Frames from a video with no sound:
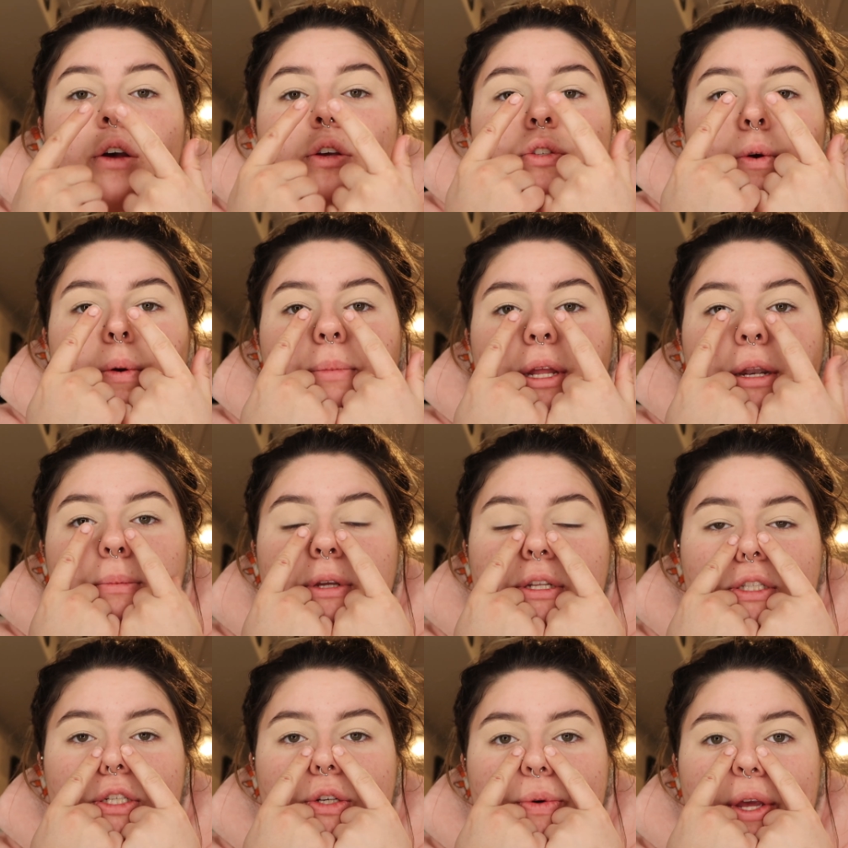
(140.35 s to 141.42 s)
So I'm going to be
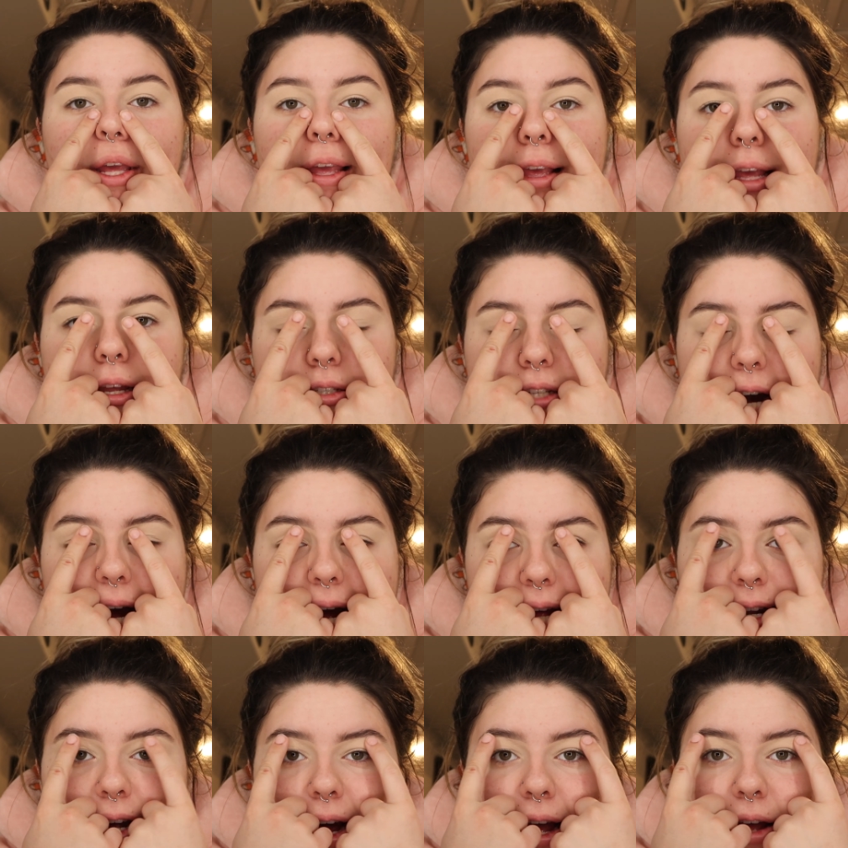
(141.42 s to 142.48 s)
doing a
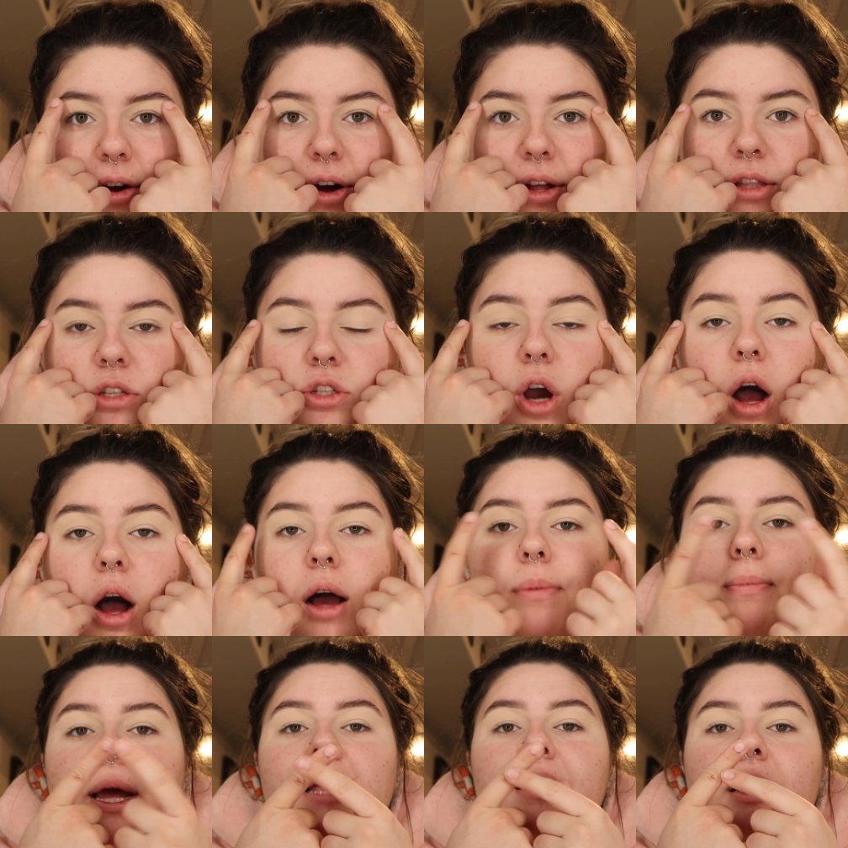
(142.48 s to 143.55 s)
tie-dye on the
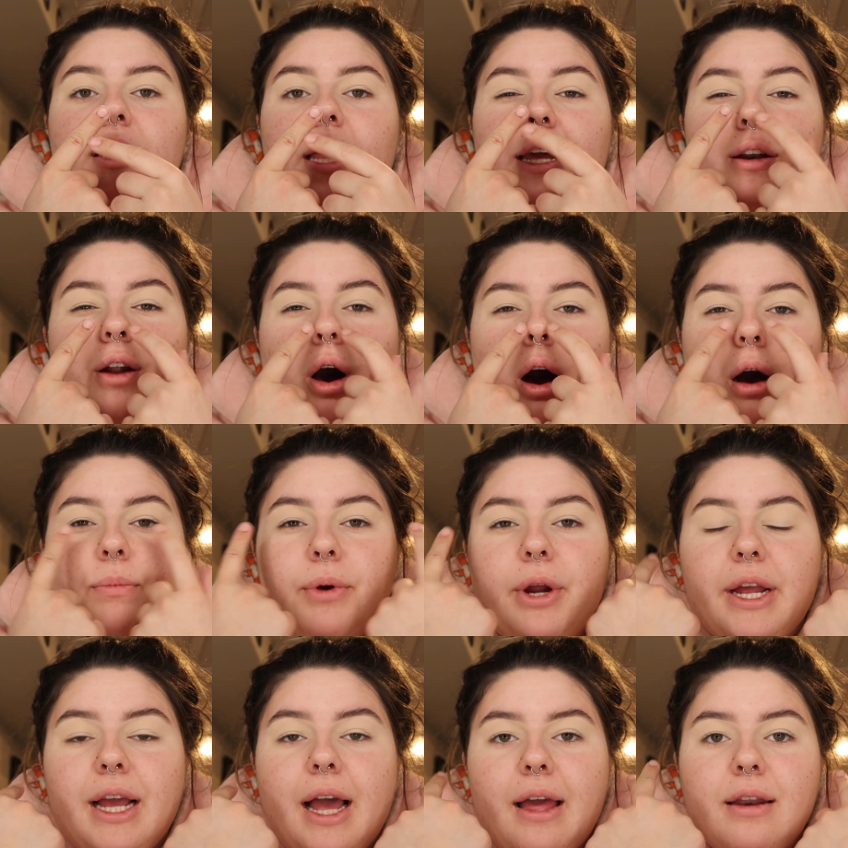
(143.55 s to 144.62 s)
top and then like an
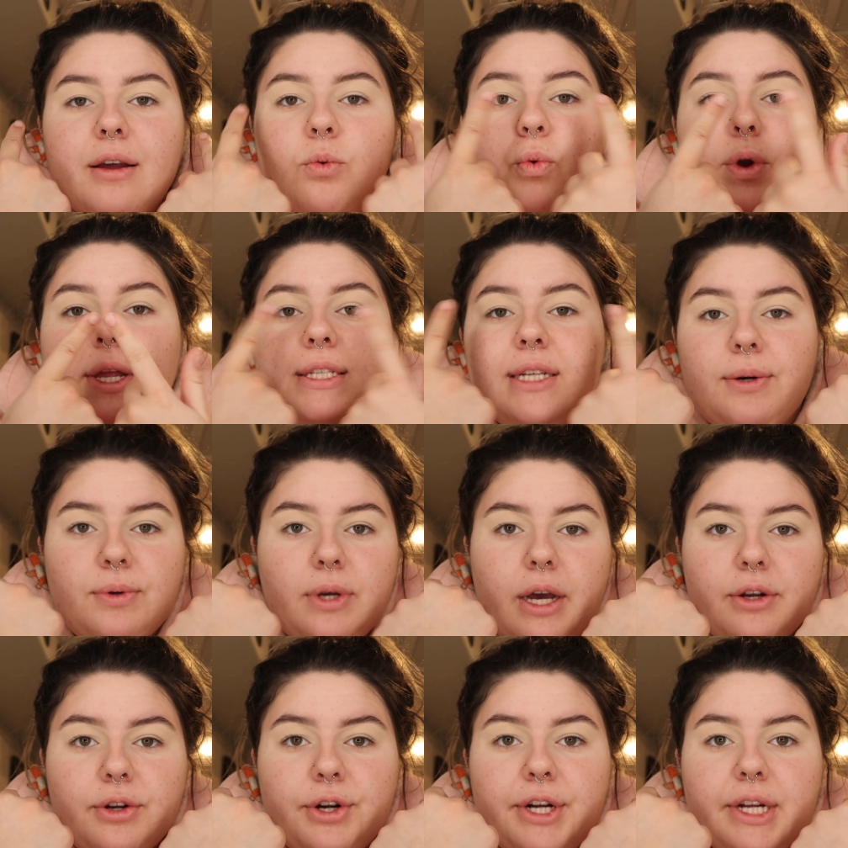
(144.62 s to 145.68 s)
ombre kind of winged out
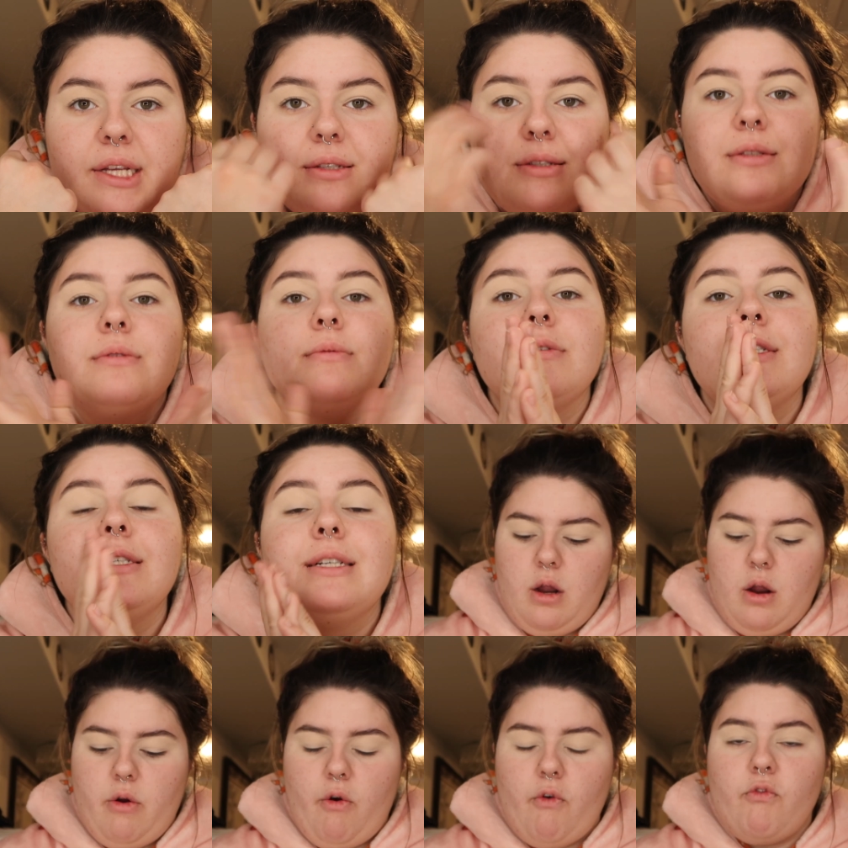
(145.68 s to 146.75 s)
cut crease.
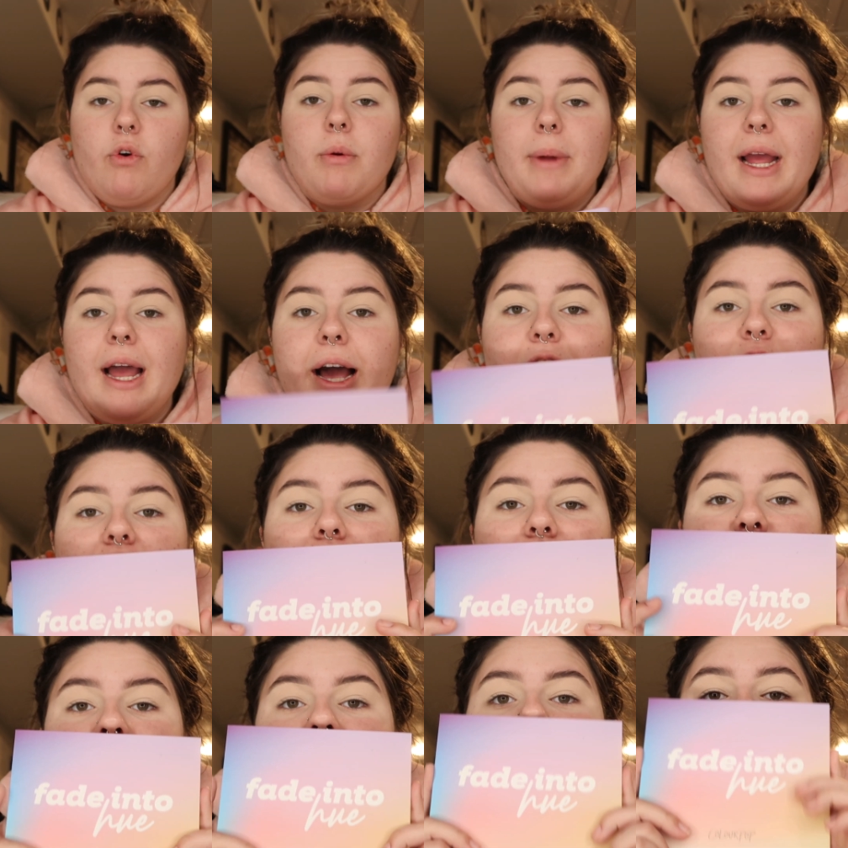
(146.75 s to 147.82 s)
For my
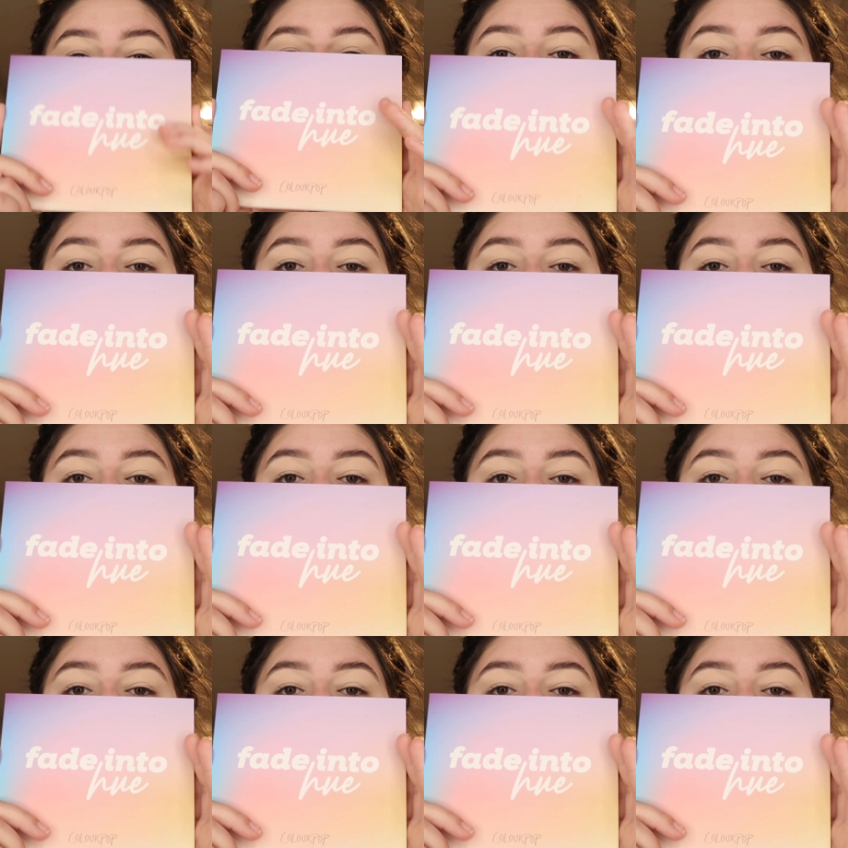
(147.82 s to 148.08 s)
eyeshadow today, I'm going